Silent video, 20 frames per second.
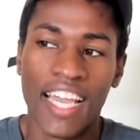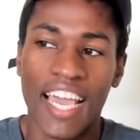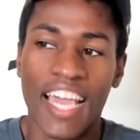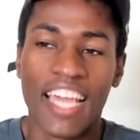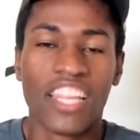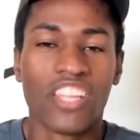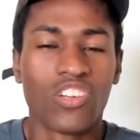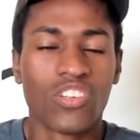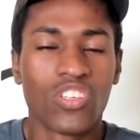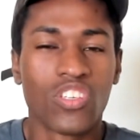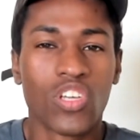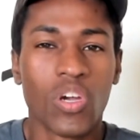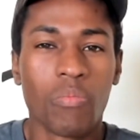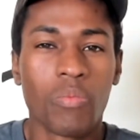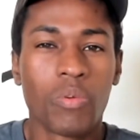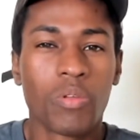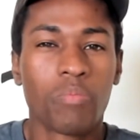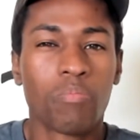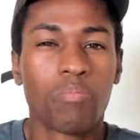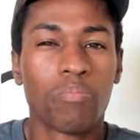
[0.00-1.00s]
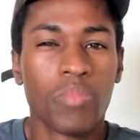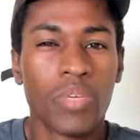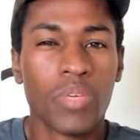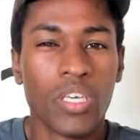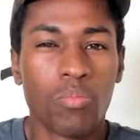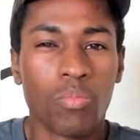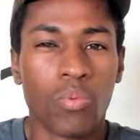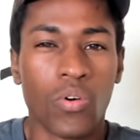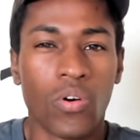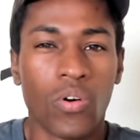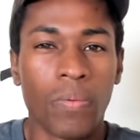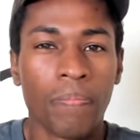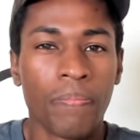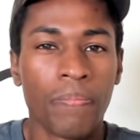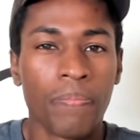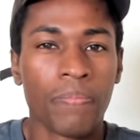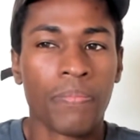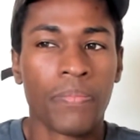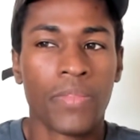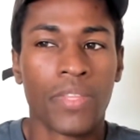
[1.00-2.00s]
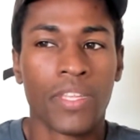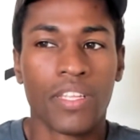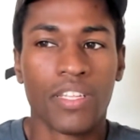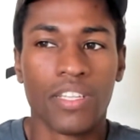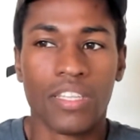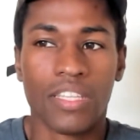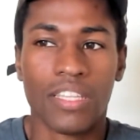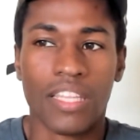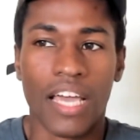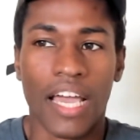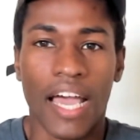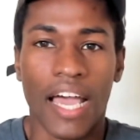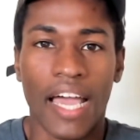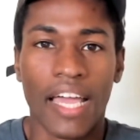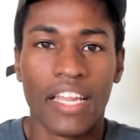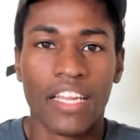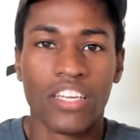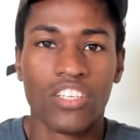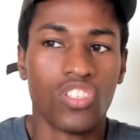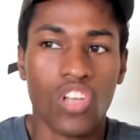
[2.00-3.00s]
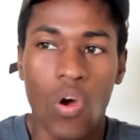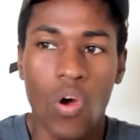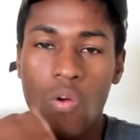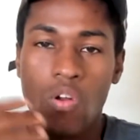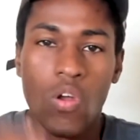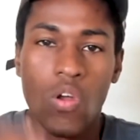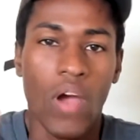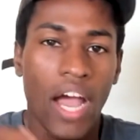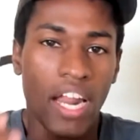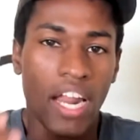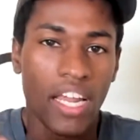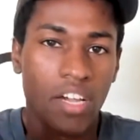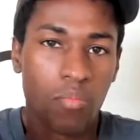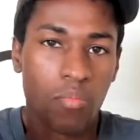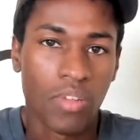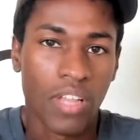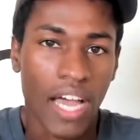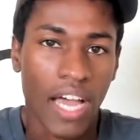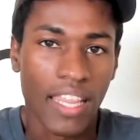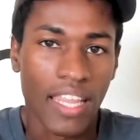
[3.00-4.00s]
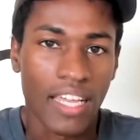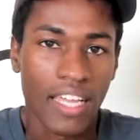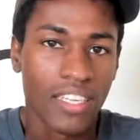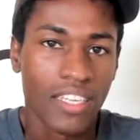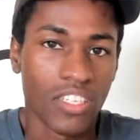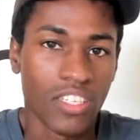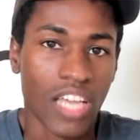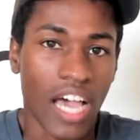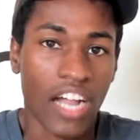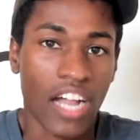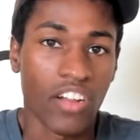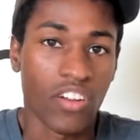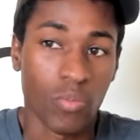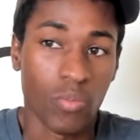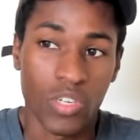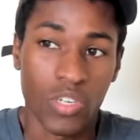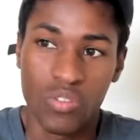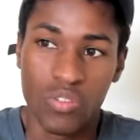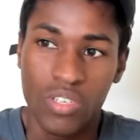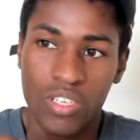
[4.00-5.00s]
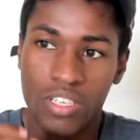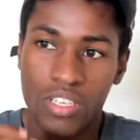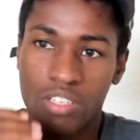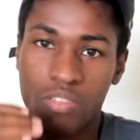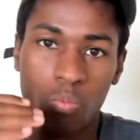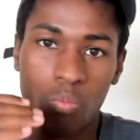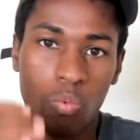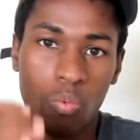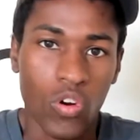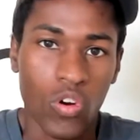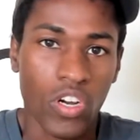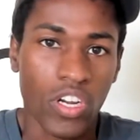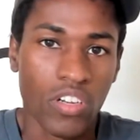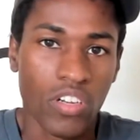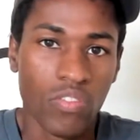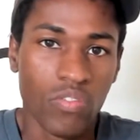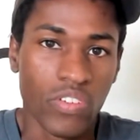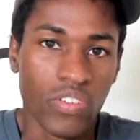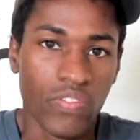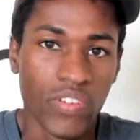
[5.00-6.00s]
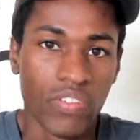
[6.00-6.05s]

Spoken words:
And there's so many people that don't know how to apply that to soccer, where you can just work for